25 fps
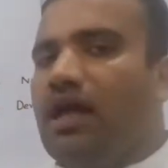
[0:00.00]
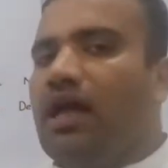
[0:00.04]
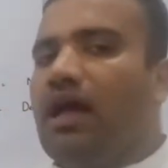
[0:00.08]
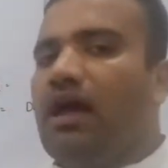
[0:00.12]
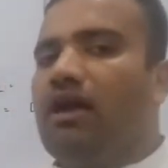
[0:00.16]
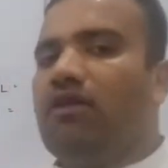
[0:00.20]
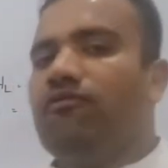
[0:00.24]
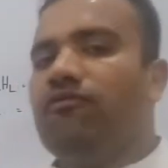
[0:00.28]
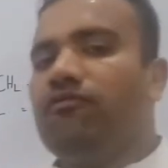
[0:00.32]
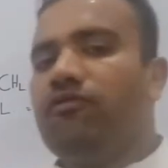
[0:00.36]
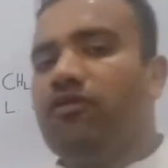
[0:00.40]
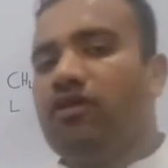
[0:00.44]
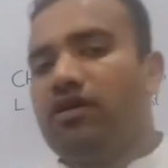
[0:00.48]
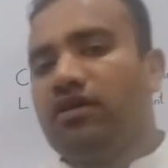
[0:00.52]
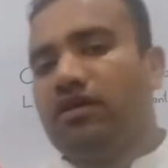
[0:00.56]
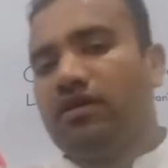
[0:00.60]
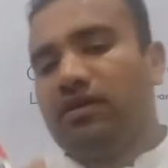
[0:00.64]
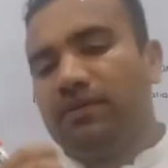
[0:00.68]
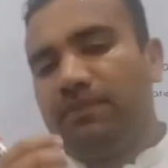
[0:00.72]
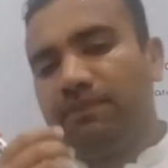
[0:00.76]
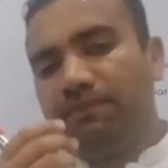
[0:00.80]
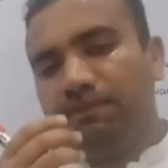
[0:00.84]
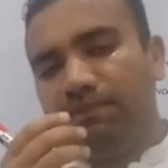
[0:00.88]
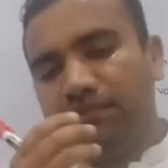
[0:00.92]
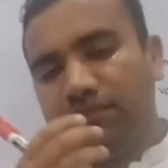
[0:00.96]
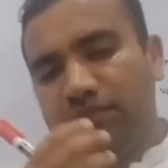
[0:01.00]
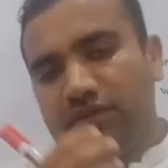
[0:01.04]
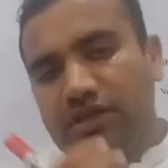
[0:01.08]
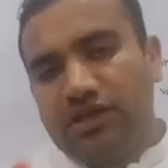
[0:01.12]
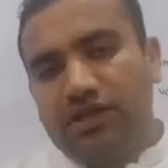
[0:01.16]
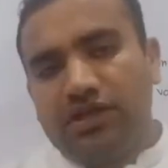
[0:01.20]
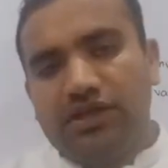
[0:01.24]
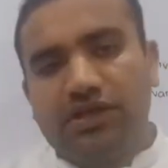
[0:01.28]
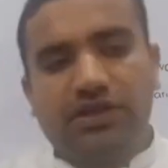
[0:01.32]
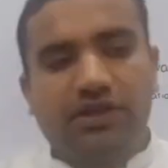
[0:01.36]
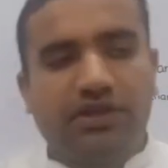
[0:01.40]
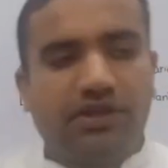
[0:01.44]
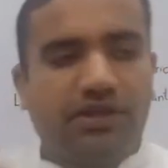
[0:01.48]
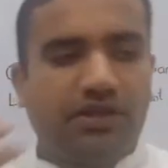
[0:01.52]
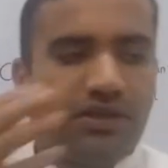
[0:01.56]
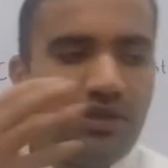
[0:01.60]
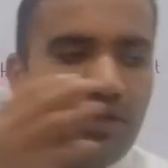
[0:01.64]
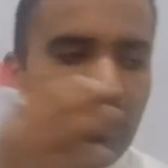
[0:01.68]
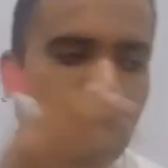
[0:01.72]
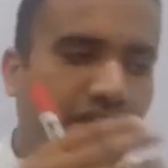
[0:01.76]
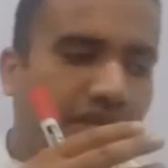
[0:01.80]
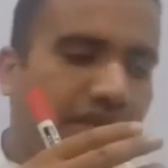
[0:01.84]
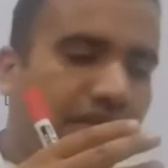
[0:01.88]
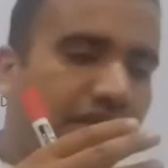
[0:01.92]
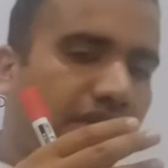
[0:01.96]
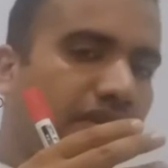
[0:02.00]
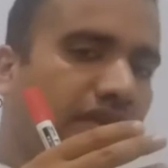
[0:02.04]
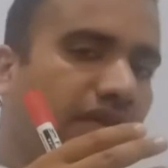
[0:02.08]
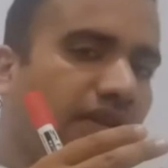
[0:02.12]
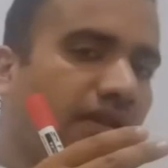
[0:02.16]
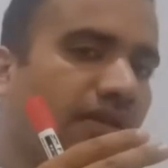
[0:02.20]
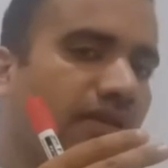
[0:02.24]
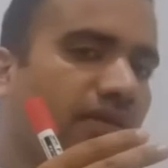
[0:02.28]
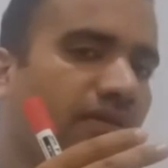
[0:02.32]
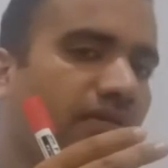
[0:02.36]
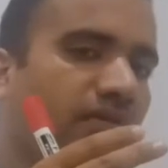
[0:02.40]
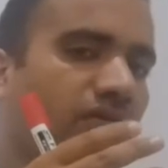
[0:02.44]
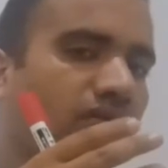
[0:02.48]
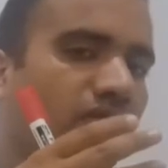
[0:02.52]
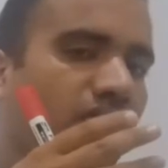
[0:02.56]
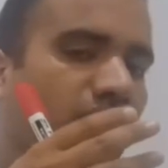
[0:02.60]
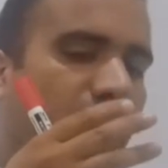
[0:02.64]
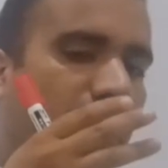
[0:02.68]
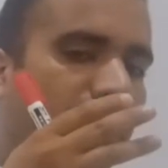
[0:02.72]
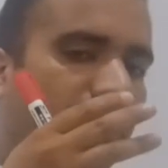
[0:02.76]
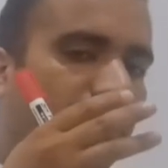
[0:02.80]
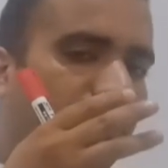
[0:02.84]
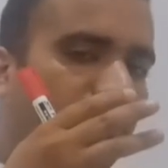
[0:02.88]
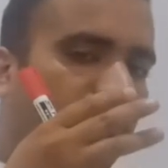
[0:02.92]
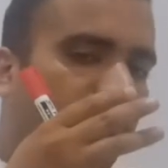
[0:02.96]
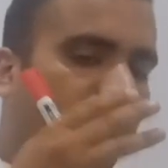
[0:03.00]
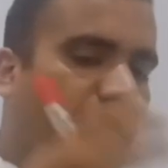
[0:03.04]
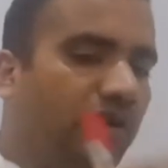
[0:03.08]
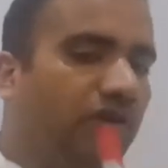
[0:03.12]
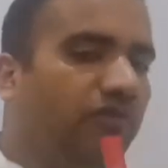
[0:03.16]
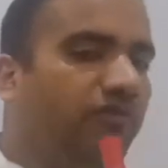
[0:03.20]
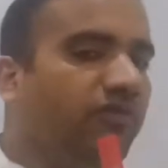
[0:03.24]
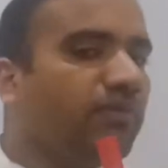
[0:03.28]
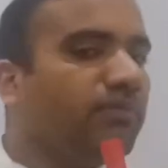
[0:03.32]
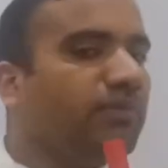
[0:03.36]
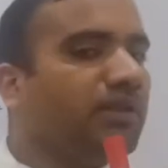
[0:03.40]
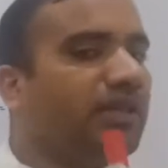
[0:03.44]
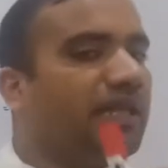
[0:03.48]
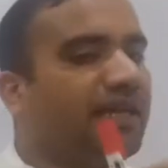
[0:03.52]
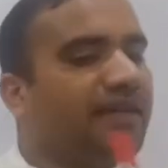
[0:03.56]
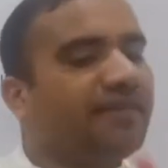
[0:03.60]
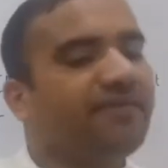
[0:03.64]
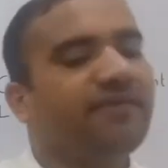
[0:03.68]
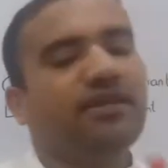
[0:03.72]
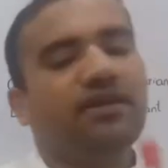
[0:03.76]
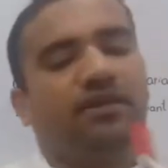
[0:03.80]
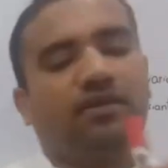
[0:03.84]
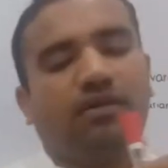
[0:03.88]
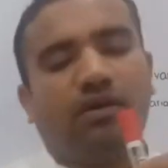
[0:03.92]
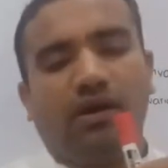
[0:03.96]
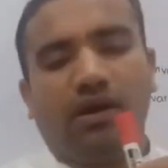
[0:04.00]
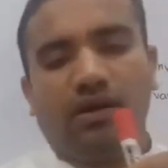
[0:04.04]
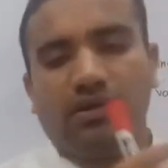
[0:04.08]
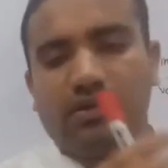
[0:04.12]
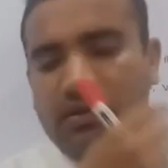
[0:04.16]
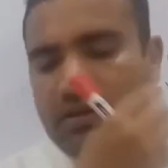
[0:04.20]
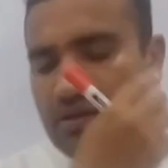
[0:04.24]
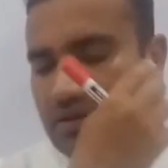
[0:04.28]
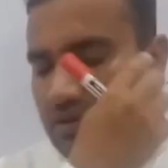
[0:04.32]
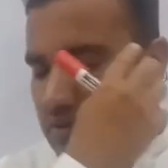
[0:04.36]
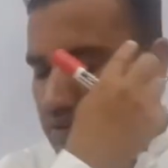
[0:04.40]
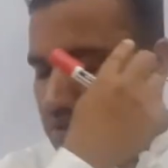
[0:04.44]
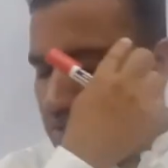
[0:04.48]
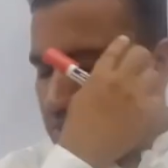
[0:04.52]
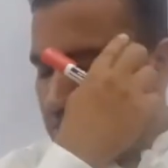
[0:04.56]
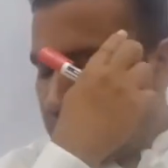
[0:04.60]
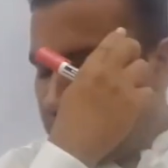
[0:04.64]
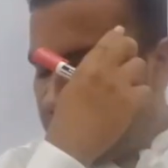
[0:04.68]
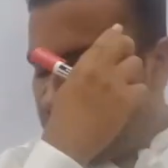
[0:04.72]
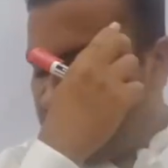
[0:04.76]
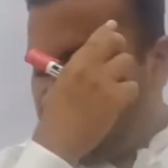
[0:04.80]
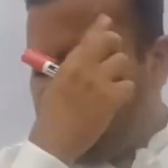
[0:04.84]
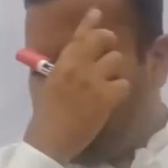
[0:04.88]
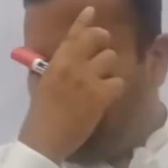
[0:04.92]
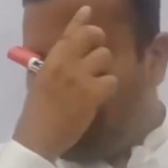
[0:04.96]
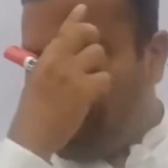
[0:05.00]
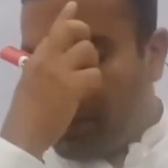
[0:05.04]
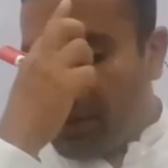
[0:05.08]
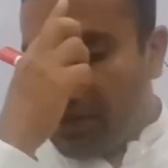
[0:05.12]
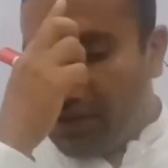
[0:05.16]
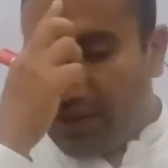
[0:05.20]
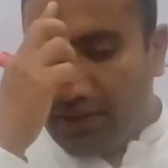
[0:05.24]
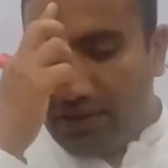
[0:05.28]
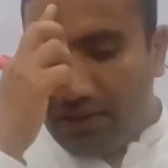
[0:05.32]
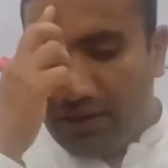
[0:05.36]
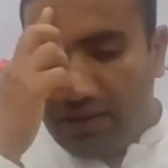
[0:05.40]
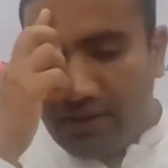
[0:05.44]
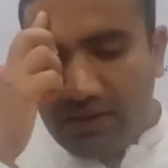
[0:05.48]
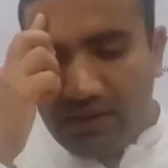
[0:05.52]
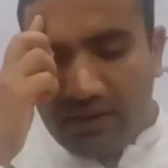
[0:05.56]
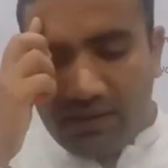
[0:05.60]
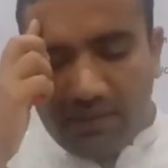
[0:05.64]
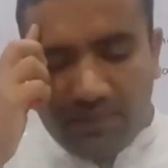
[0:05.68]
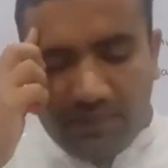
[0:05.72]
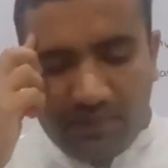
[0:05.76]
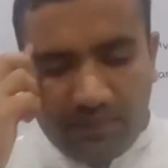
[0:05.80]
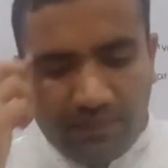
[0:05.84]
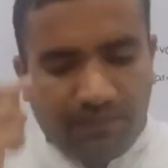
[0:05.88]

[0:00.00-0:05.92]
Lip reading: and for taking word from lexicon, speaker